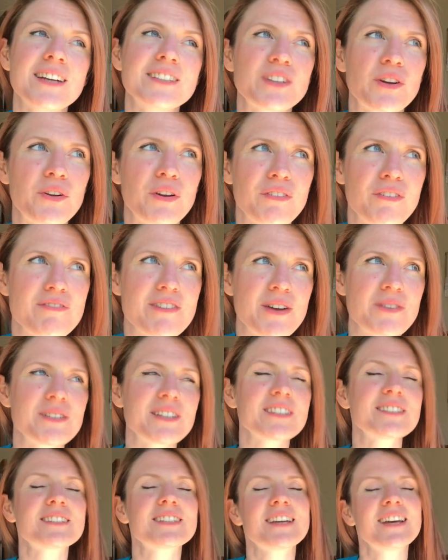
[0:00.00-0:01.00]
Don't know if you've
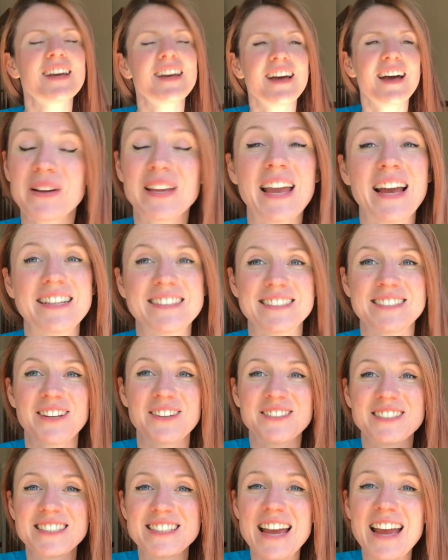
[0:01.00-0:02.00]
noticed. But yes,
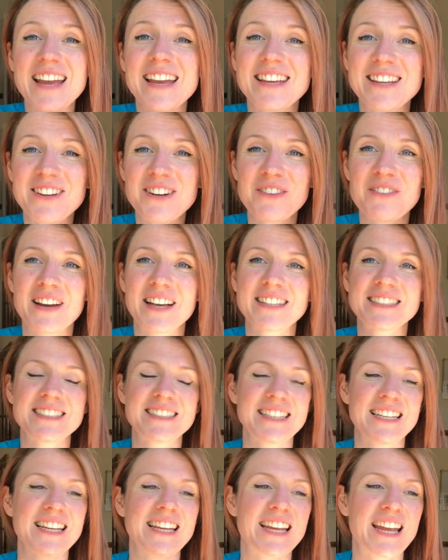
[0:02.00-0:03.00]
so today at
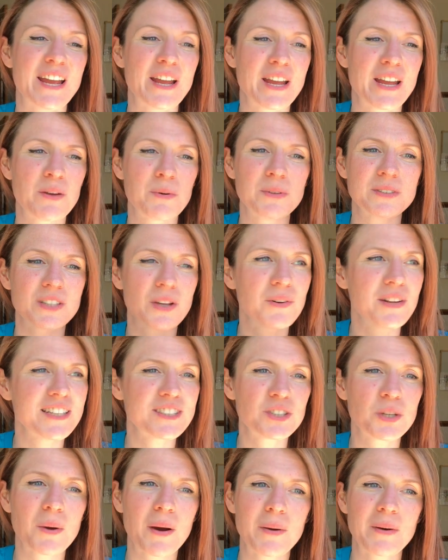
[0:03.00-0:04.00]
university, it was only a
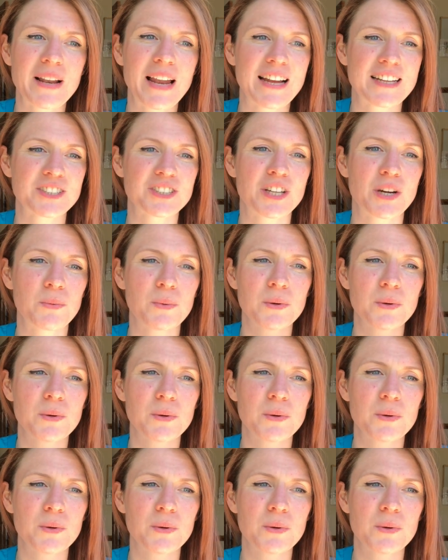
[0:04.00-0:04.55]
2-hour lecture.